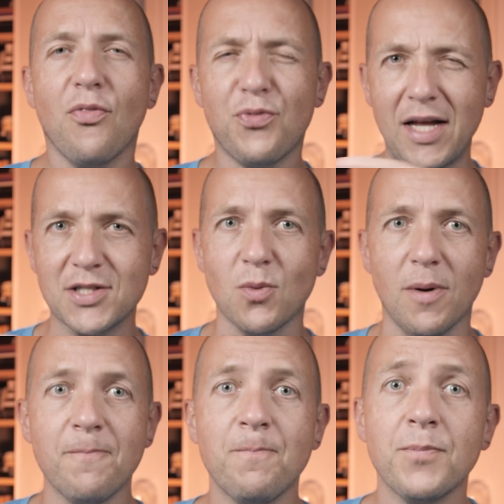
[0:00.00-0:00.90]
That's the
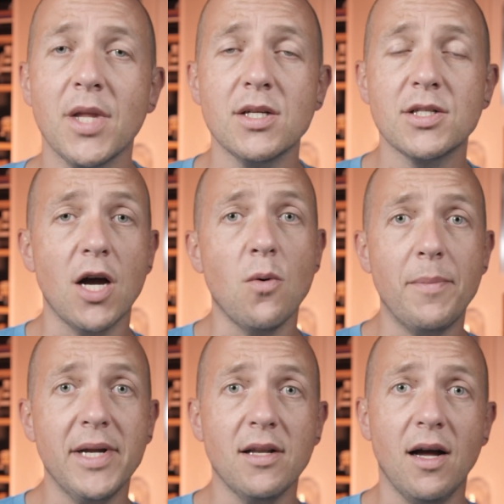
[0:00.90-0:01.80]
one. So,
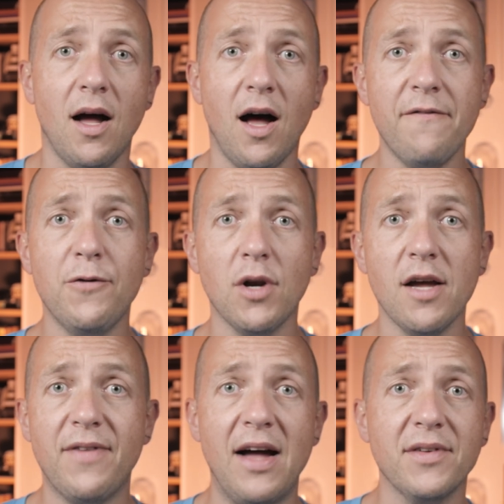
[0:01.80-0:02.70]
I mean, I feel
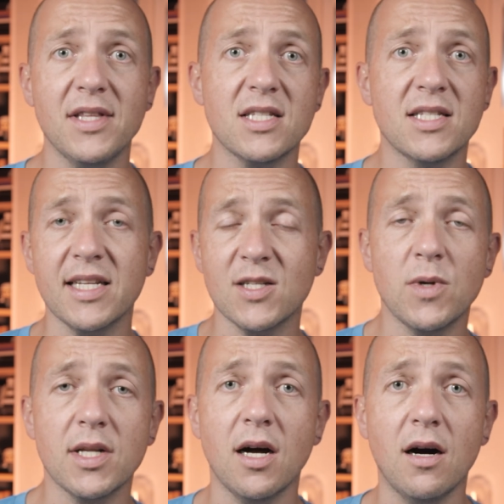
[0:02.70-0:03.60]
like for having this
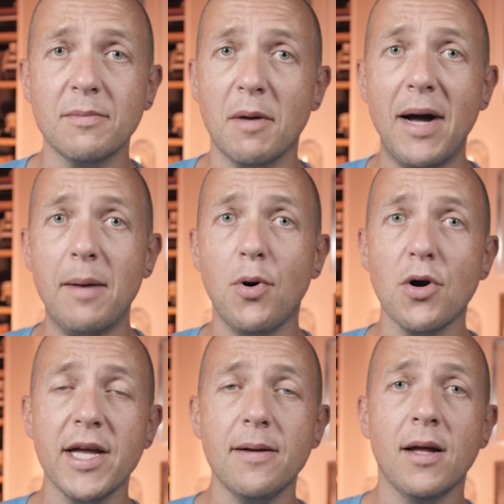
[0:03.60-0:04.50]
£6 card in my back
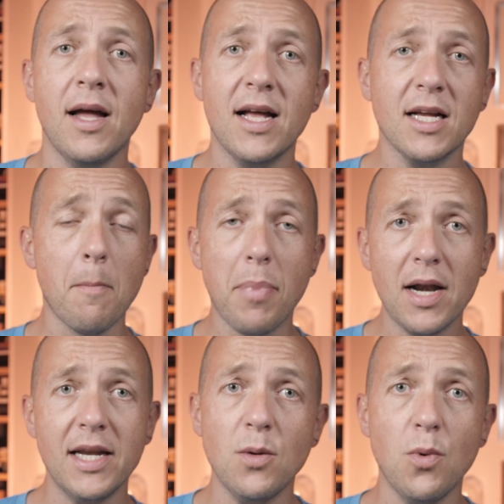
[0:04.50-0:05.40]
pocket,
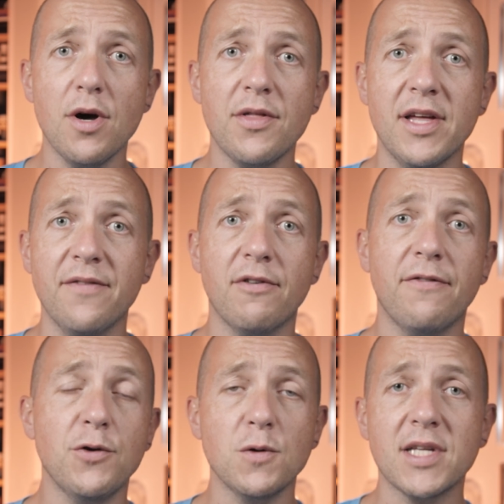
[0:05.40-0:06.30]
completely worth it for a
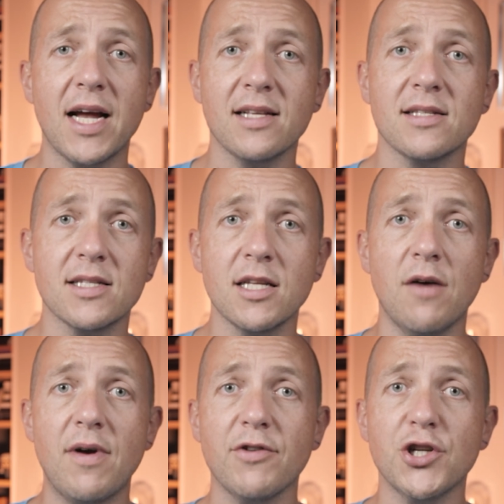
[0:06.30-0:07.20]
few seconds at the
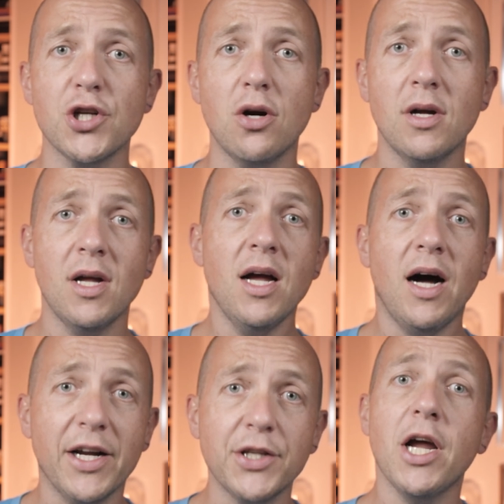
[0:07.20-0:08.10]
start of every shot.
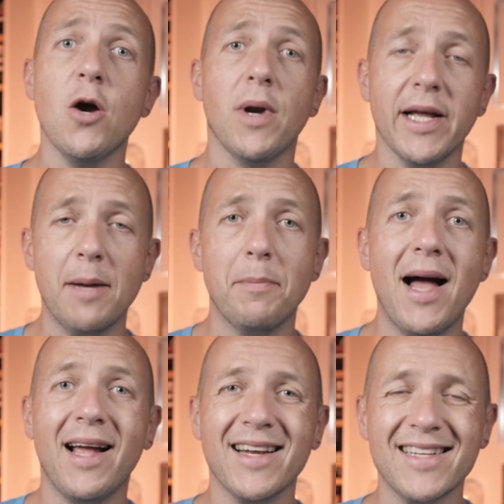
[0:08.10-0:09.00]
I know when I get
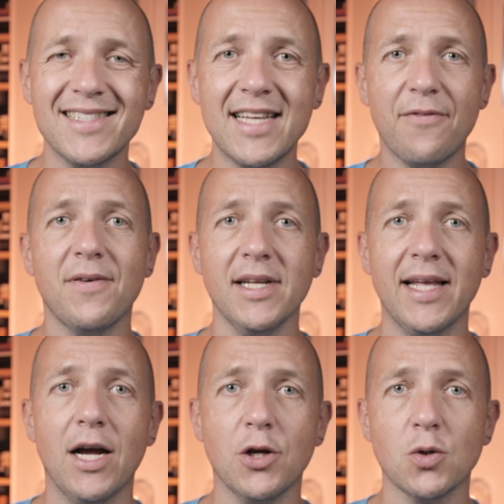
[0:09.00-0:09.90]
back, I can definitely
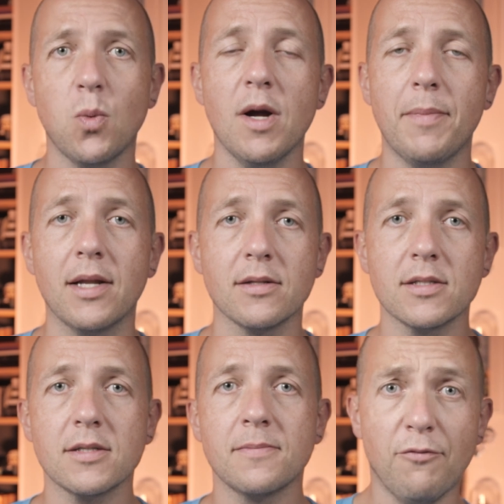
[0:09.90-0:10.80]
get a good white balance.